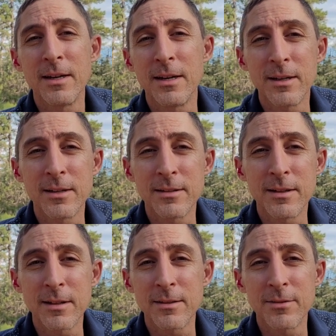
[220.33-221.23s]

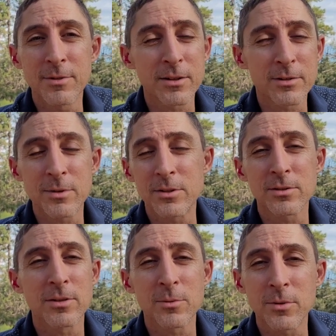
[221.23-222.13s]
in various
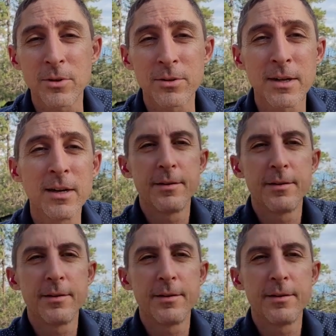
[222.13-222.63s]
regions of the world.